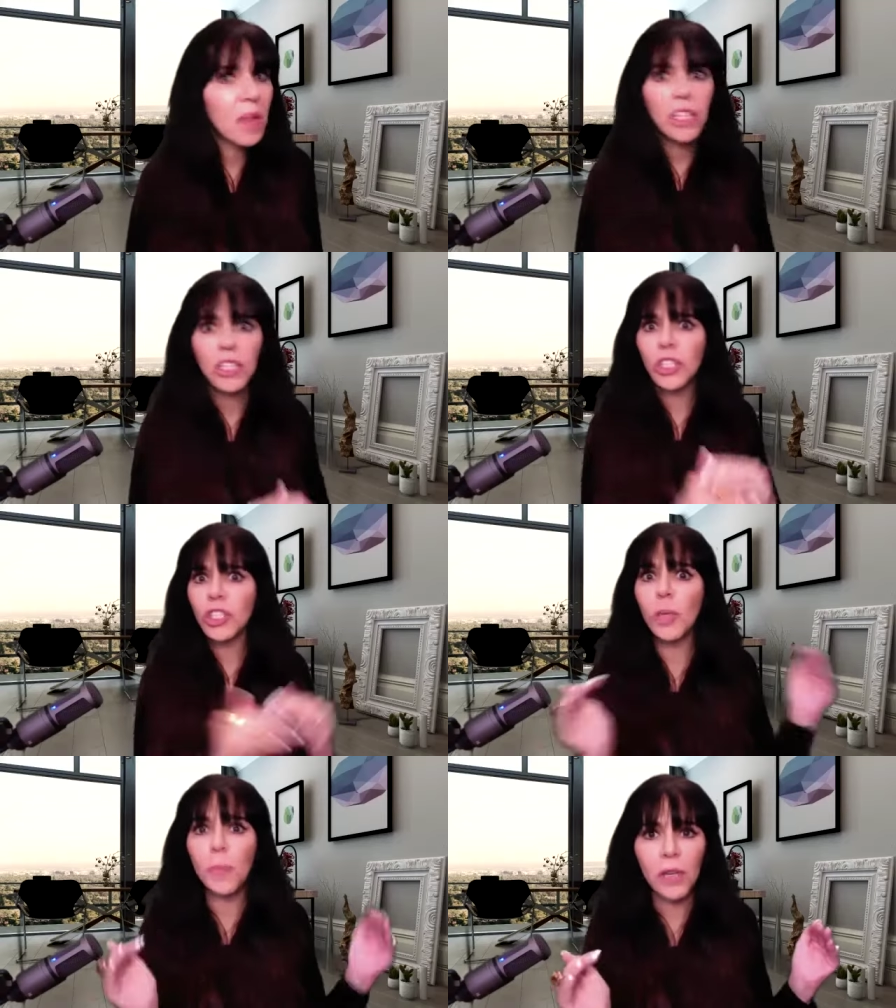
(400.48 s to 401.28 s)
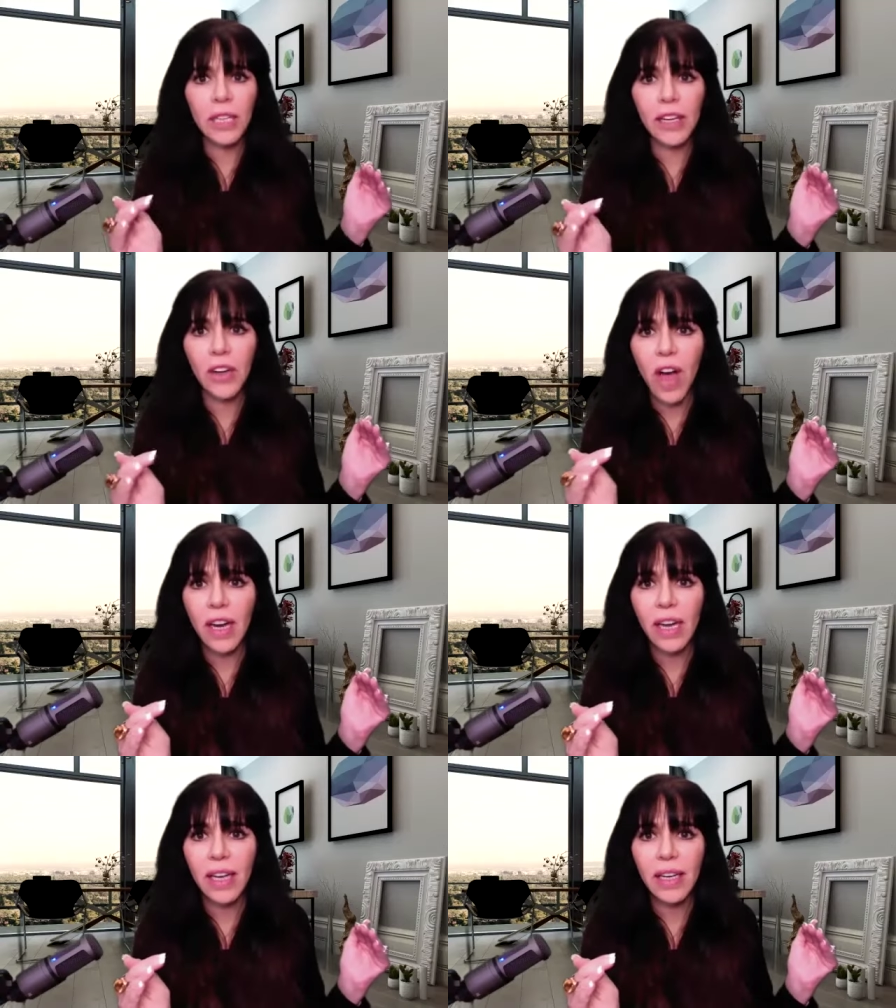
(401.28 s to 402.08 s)
Super clear
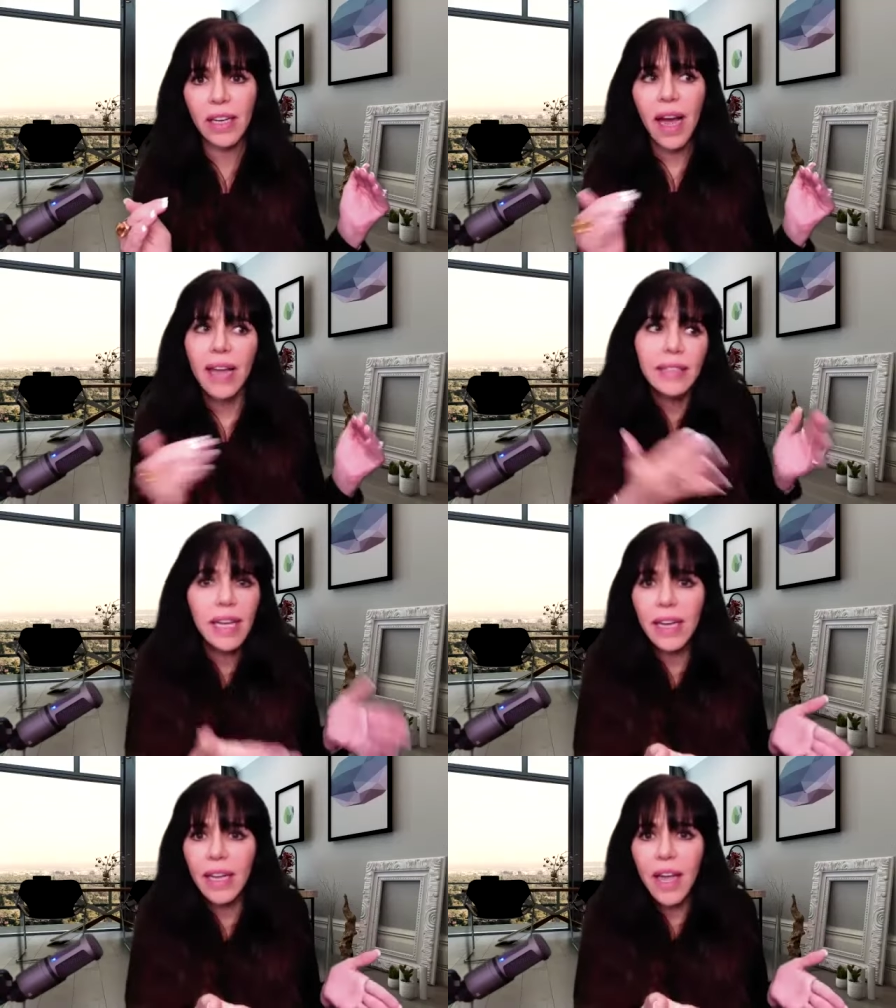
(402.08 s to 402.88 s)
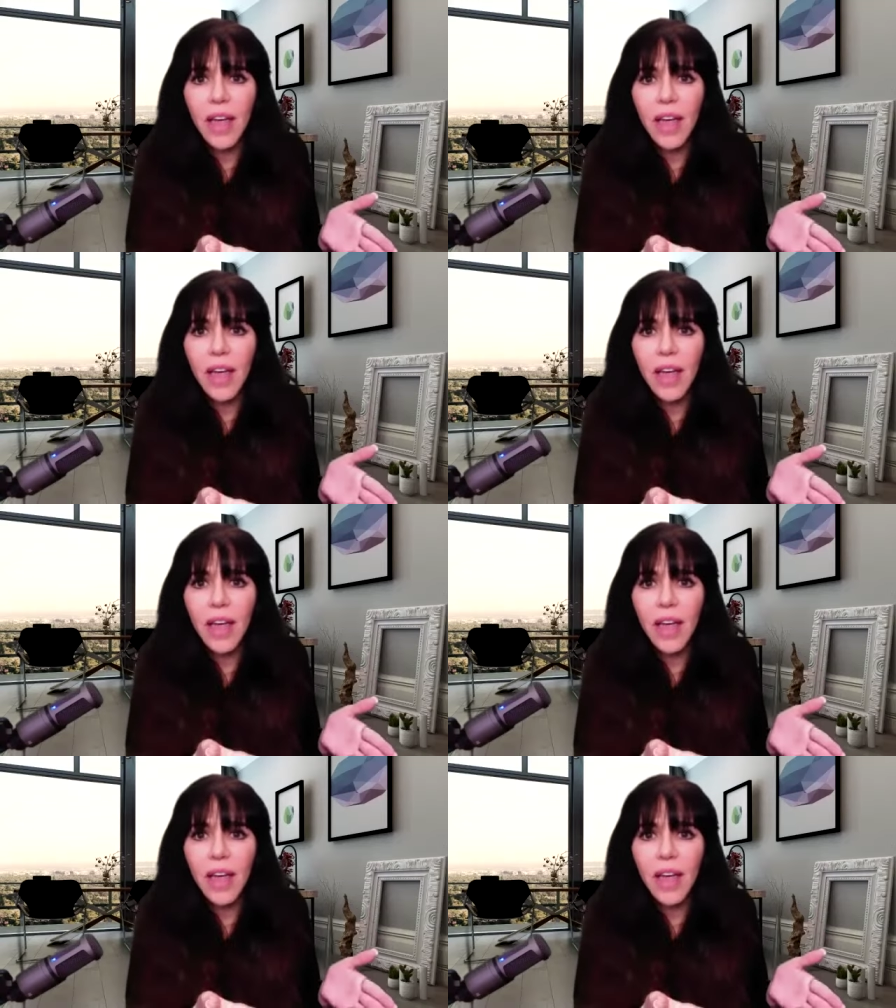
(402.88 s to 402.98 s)
on it. I said,